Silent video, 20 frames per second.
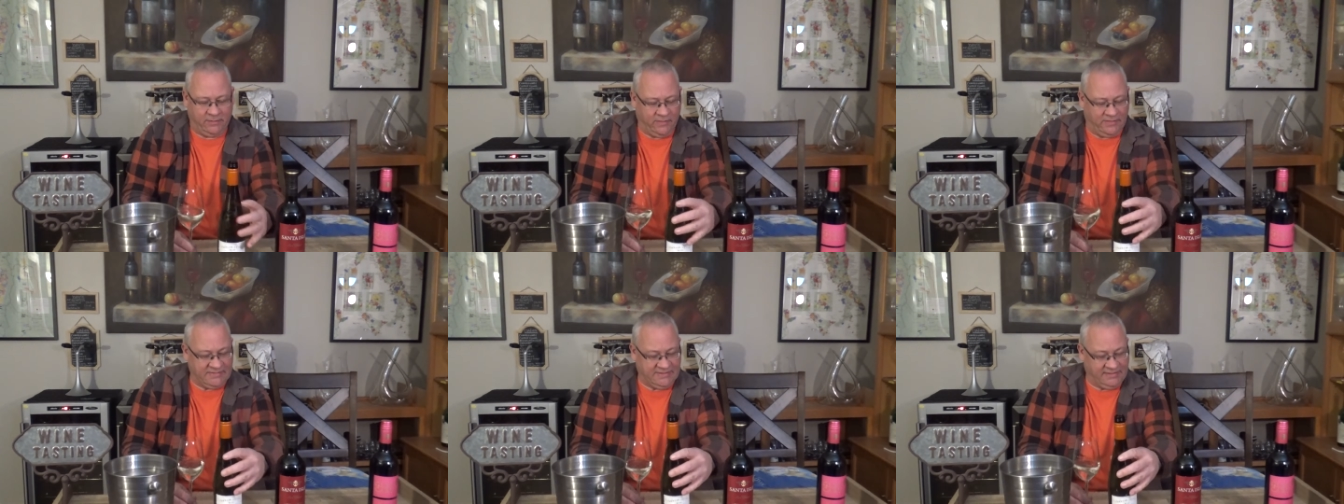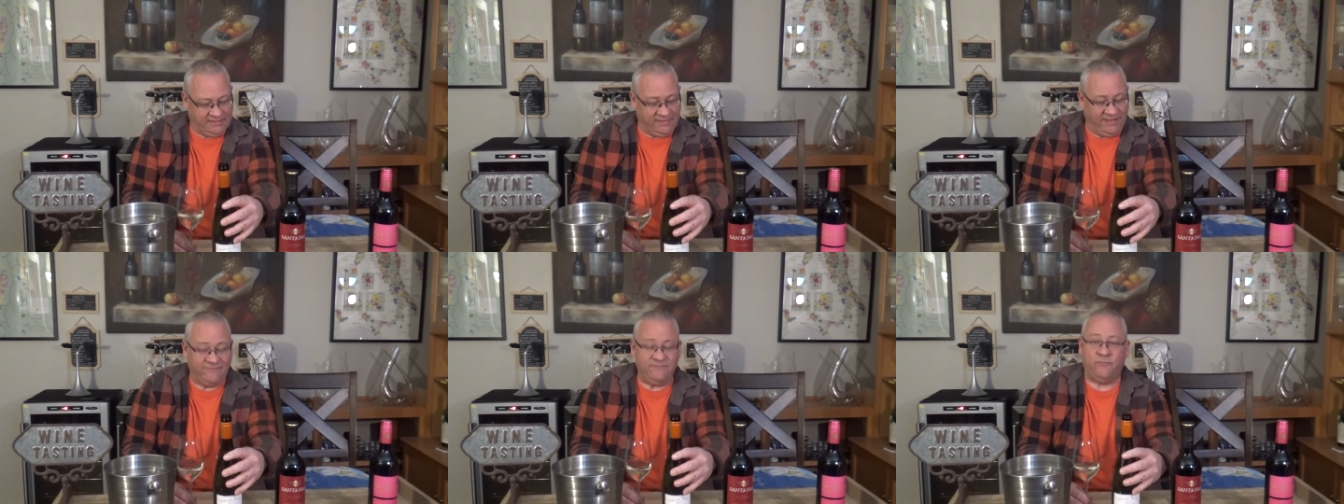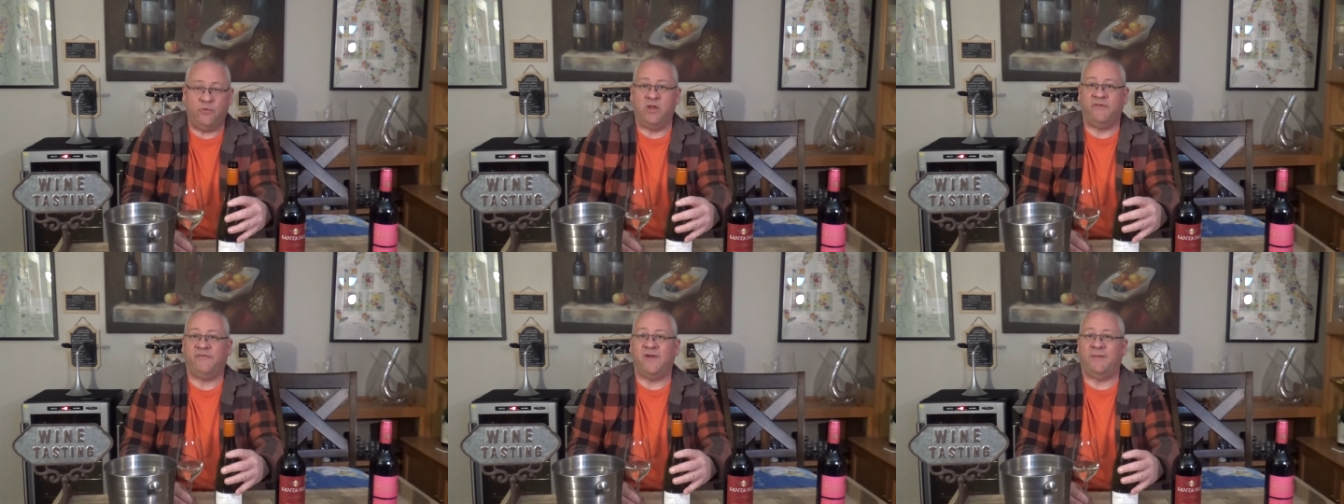I see
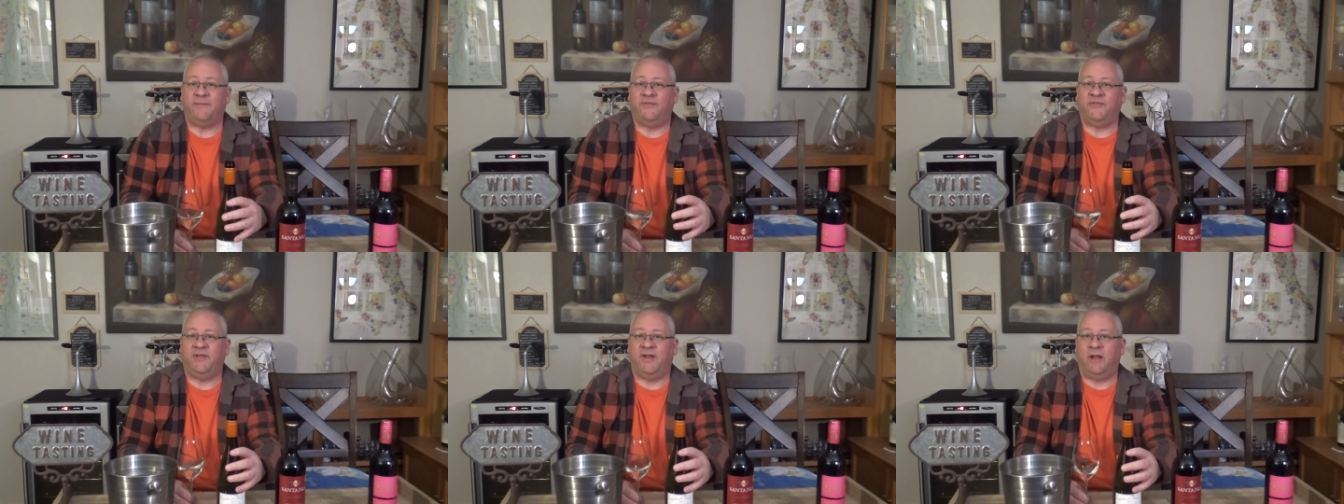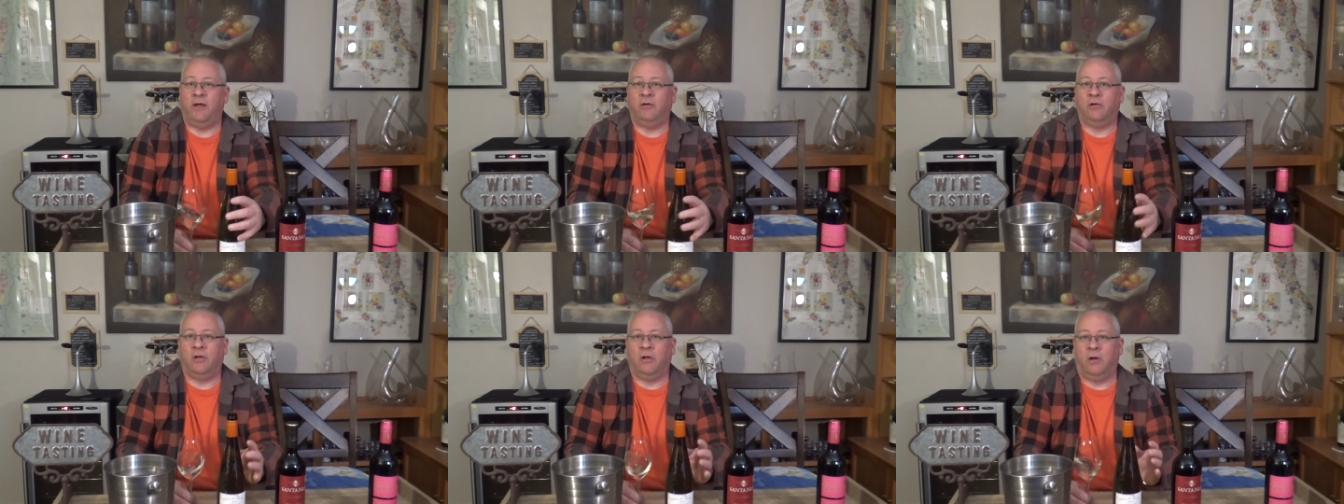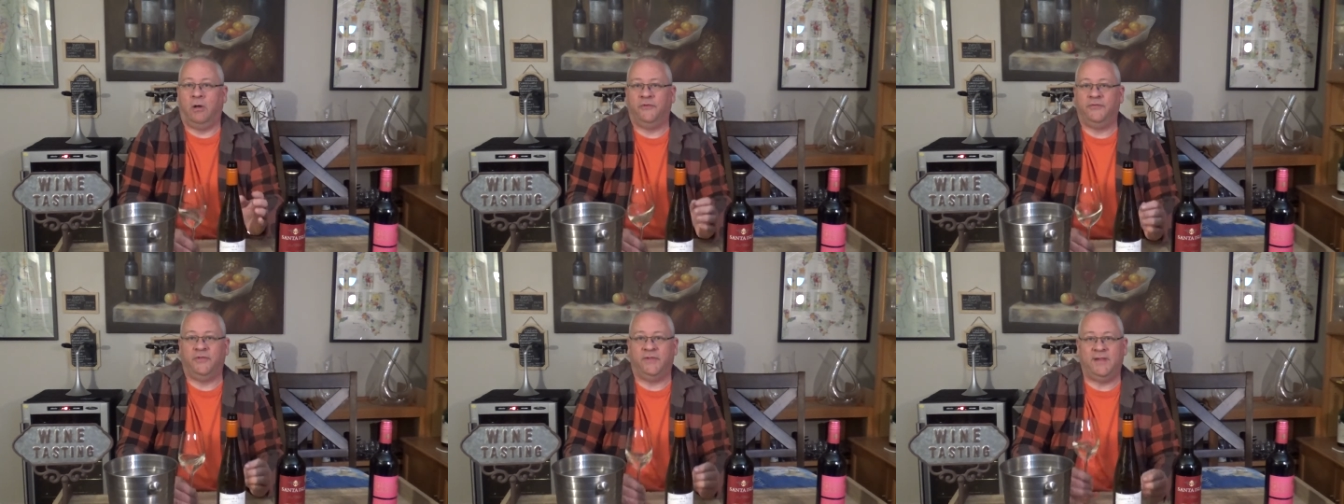11.5%
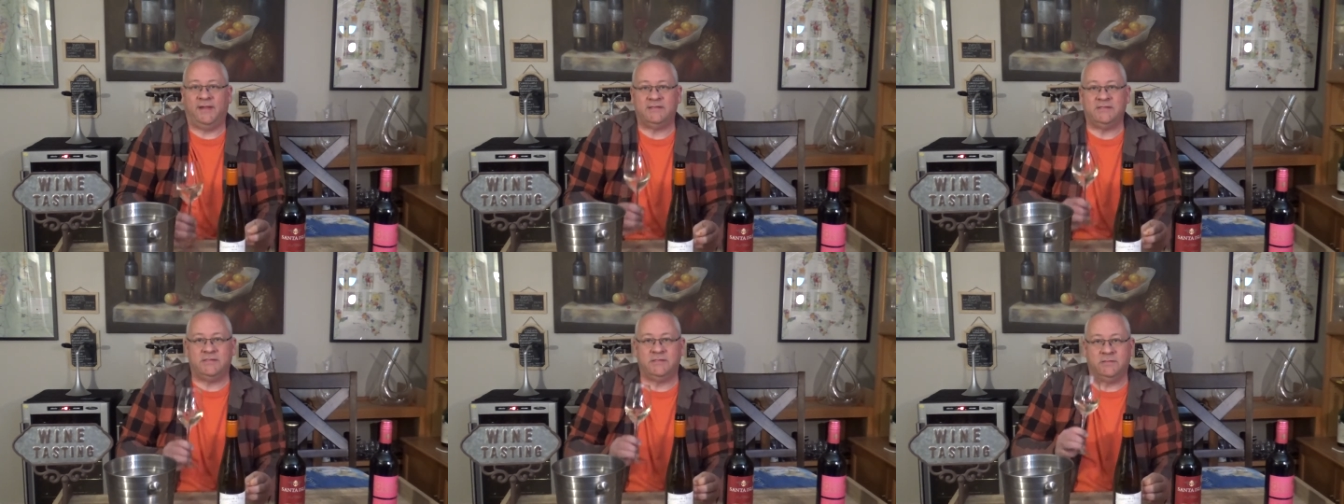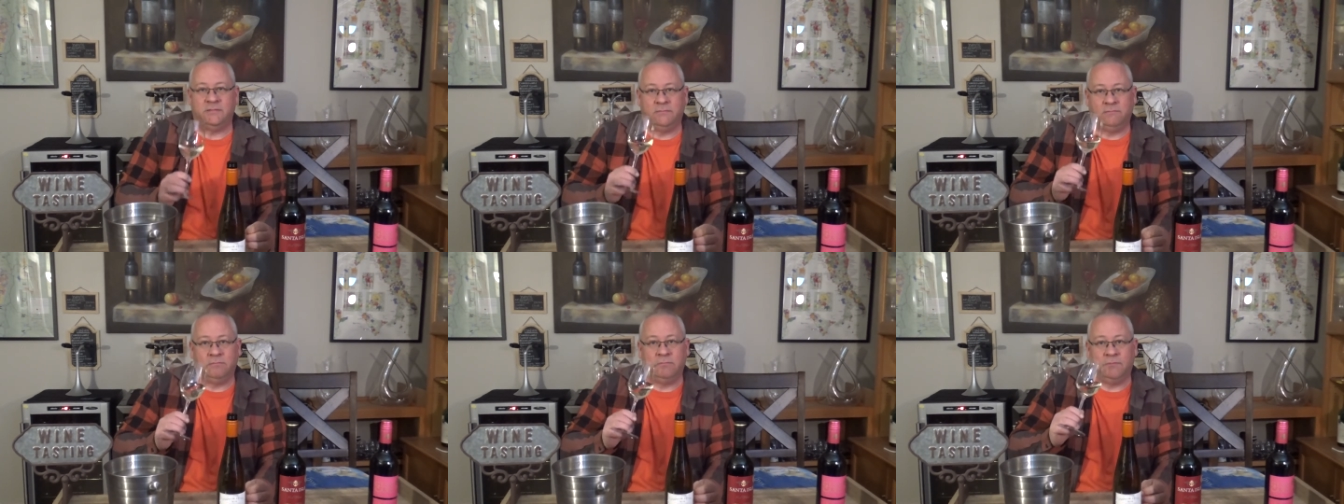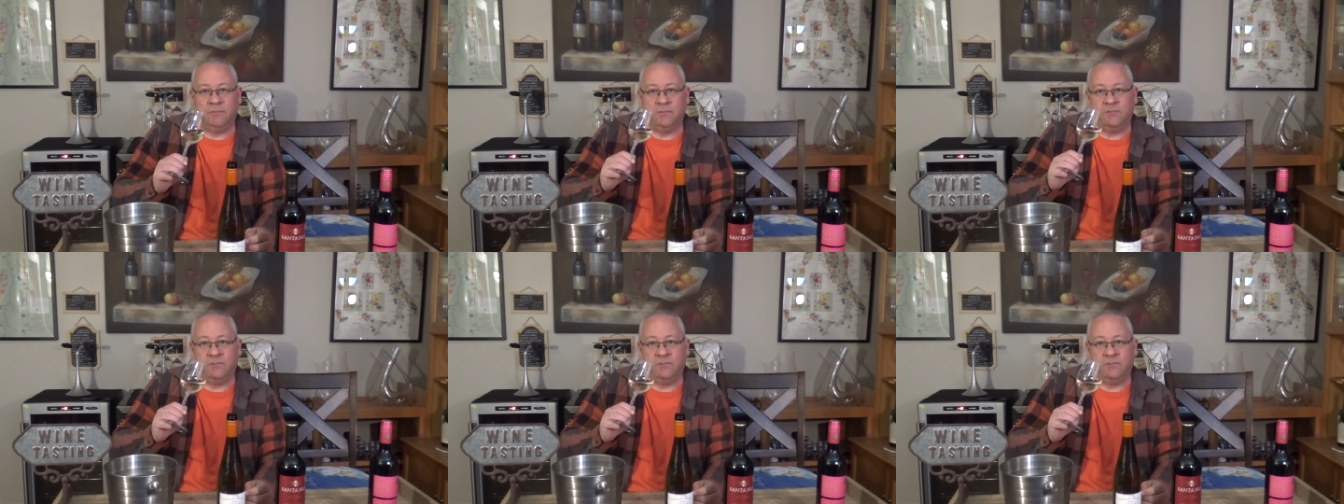alcohol, so that's